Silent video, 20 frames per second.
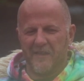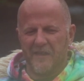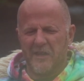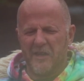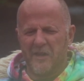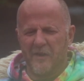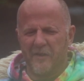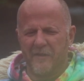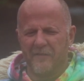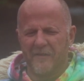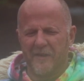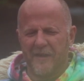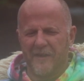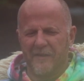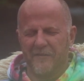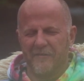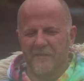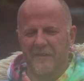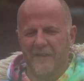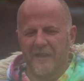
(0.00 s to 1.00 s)
you know, I
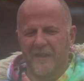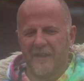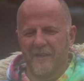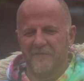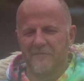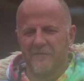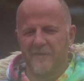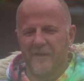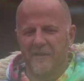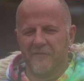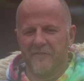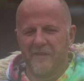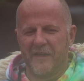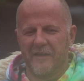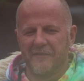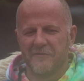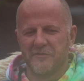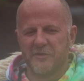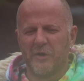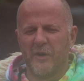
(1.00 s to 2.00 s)
feel like I've
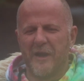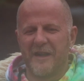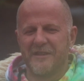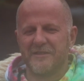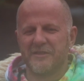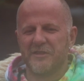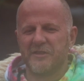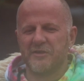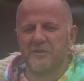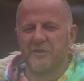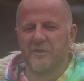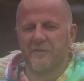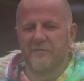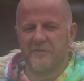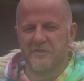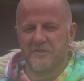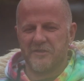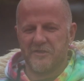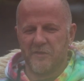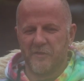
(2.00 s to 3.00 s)
kind of scratched the
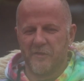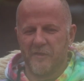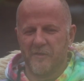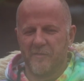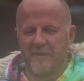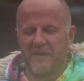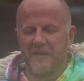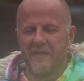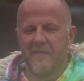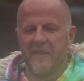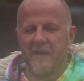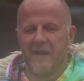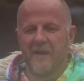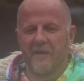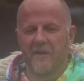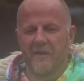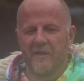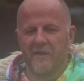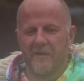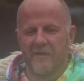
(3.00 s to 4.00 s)
surface to it, but in
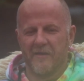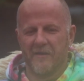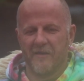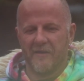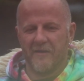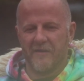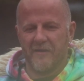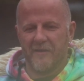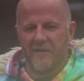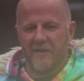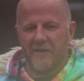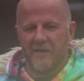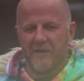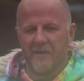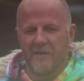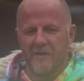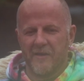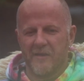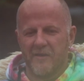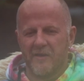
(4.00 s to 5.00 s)
there
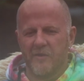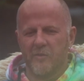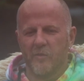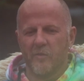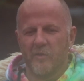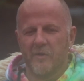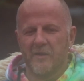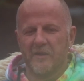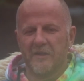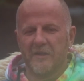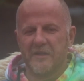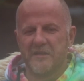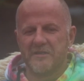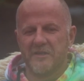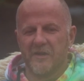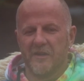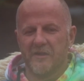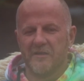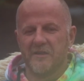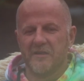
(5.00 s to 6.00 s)
you really
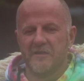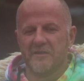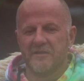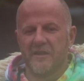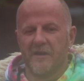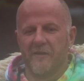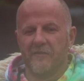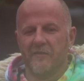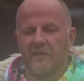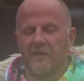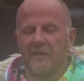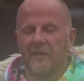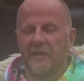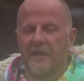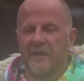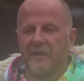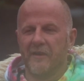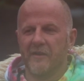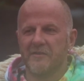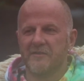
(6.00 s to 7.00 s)
start to discover the
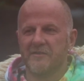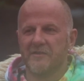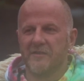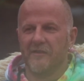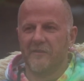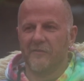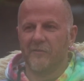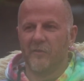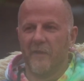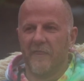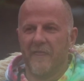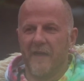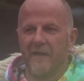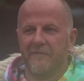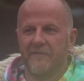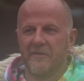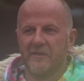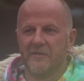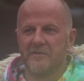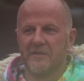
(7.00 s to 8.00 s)
layers of what that
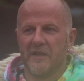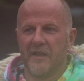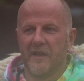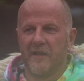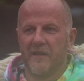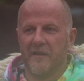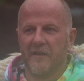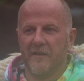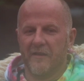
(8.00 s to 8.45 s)
feels like.